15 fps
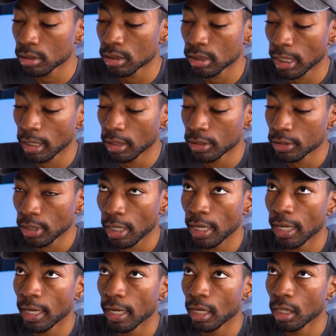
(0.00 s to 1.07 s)
Silent
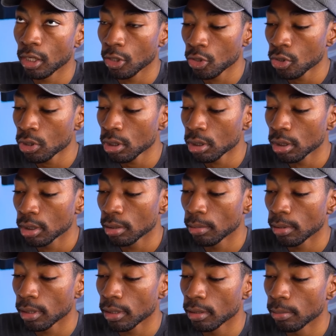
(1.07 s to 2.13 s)
Angler,
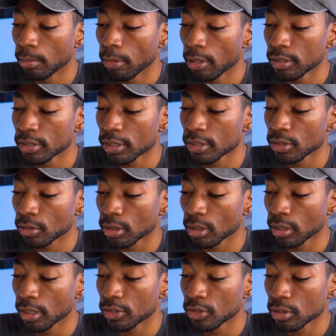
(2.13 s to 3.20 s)
Marincess
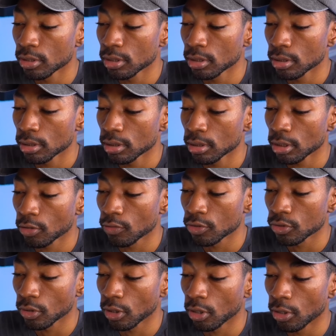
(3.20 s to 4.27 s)
Circulation,
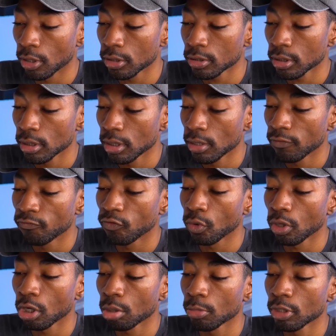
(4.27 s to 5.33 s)
Crystal Heart,
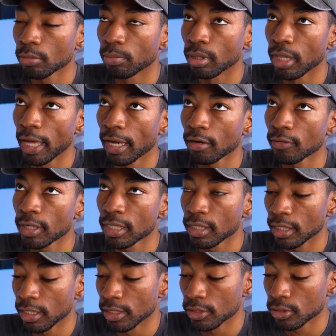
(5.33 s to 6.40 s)
Full Armored Black Ray
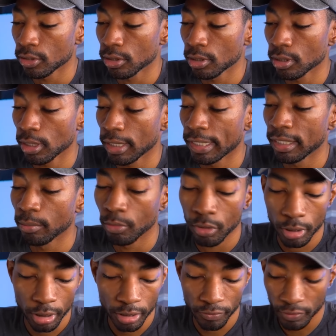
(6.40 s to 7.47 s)
Lancer, and
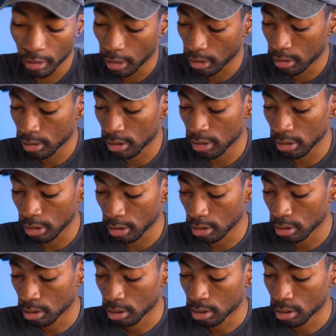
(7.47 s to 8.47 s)
Lemuria the Forgotten City.